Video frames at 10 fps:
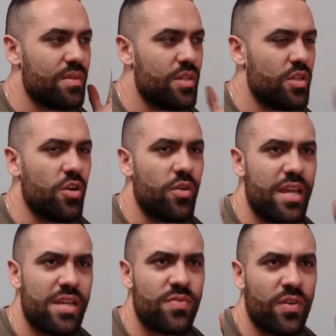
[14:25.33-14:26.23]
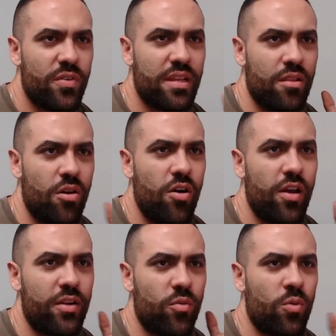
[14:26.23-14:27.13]
he has very law
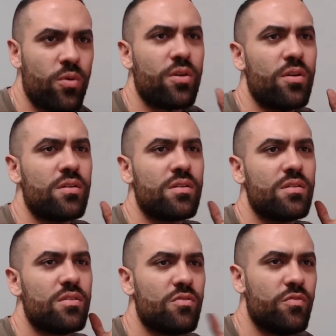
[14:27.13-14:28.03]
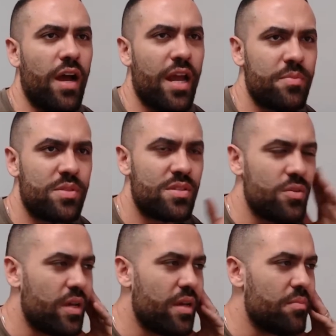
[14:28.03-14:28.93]
and order vibes
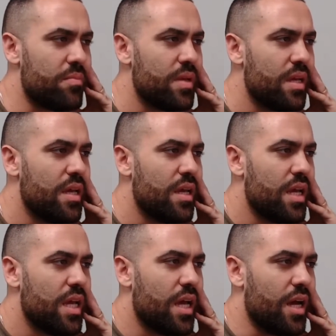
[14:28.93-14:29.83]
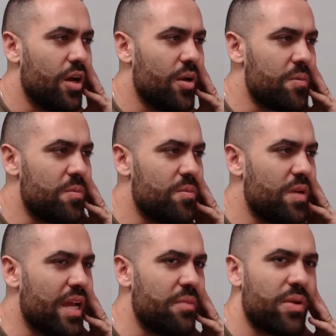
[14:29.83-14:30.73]
to him,
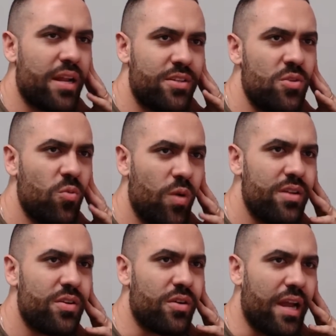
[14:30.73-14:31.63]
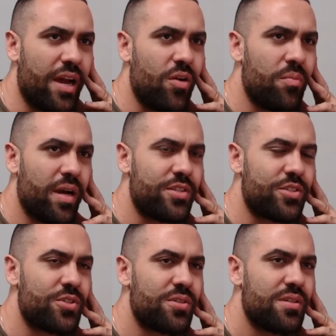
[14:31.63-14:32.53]
but I do wonder how
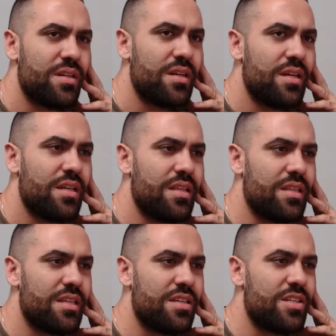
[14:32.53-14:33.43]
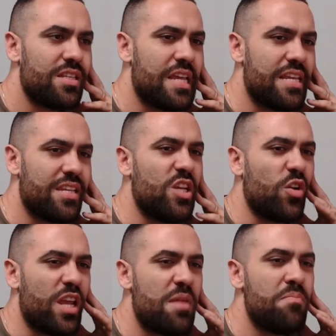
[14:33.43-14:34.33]
much
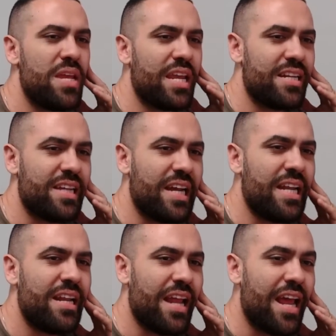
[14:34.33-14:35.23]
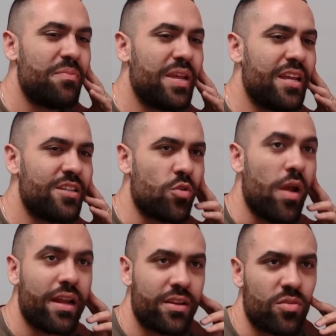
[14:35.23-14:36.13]
him being indicted and being
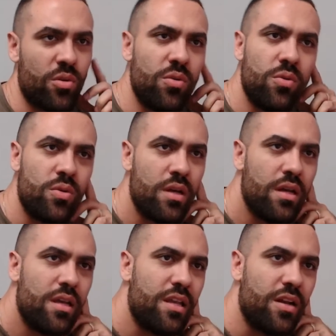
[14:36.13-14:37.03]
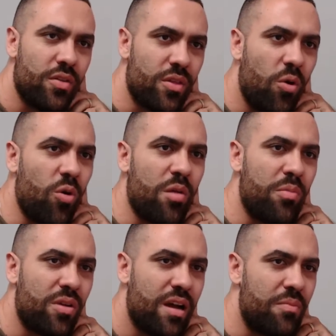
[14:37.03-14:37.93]
dragged through the
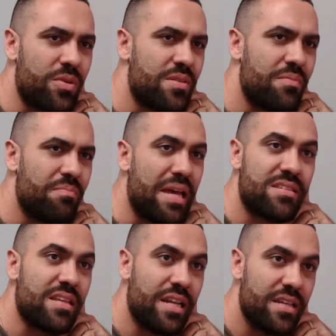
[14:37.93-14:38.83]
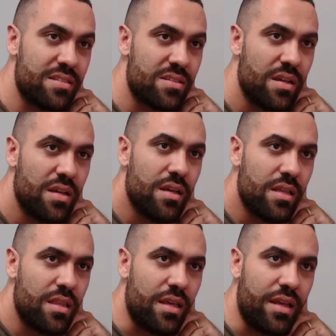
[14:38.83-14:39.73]
horrible, cumbersome mess that is
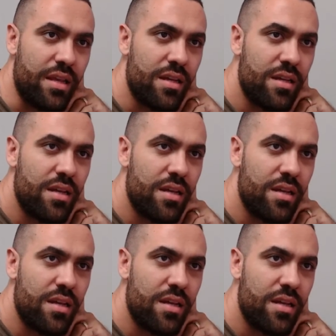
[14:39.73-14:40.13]
the